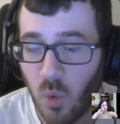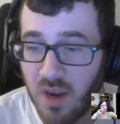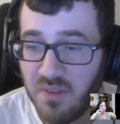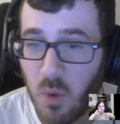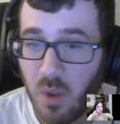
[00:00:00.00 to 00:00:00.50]

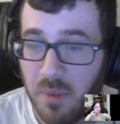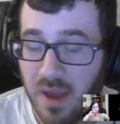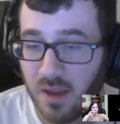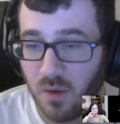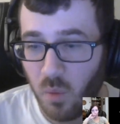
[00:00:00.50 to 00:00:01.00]
So one of you
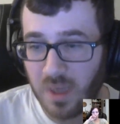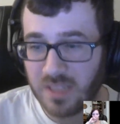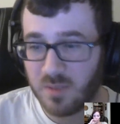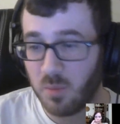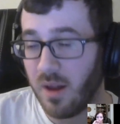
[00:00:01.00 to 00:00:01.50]
will pick
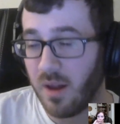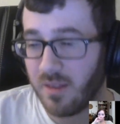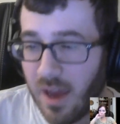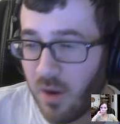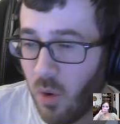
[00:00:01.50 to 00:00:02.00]
which
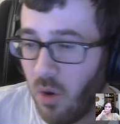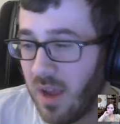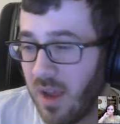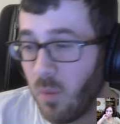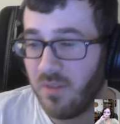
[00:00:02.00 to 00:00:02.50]
broad
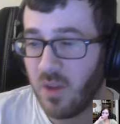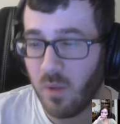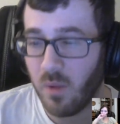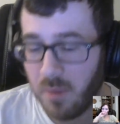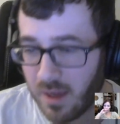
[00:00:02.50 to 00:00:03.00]
category, and
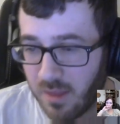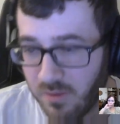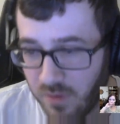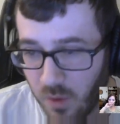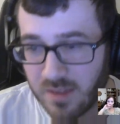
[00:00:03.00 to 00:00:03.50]
one of you will
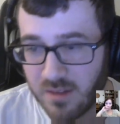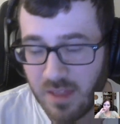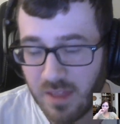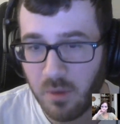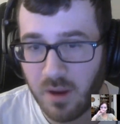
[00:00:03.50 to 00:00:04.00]
pick the
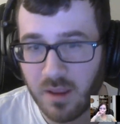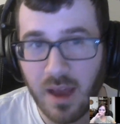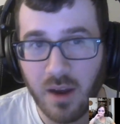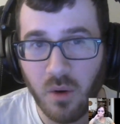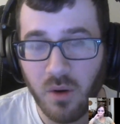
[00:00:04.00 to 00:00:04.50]
focus of that
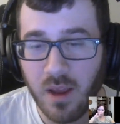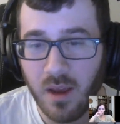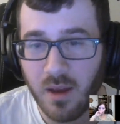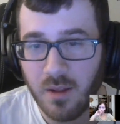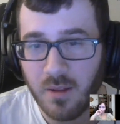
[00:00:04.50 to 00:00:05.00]
broad
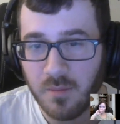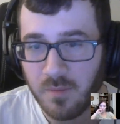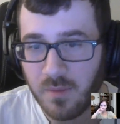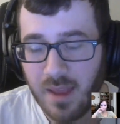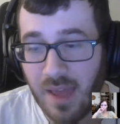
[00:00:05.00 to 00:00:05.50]
category.
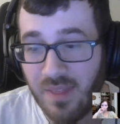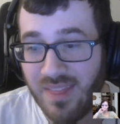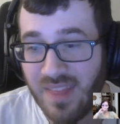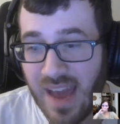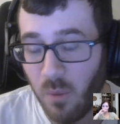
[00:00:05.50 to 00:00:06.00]

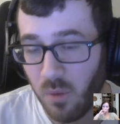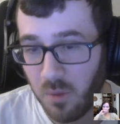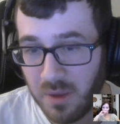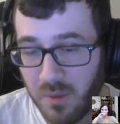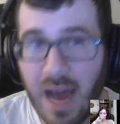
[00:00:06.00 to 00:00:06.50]
And then
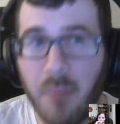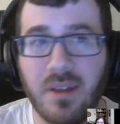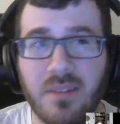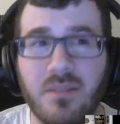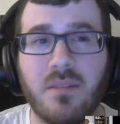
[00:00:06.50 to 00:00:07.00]
that will be what
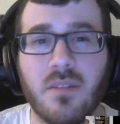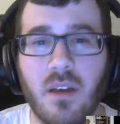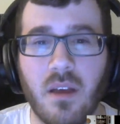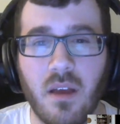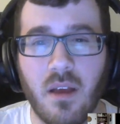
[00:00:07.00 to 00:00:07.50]

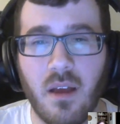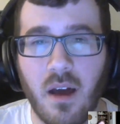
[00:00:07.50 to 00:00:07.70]
happens.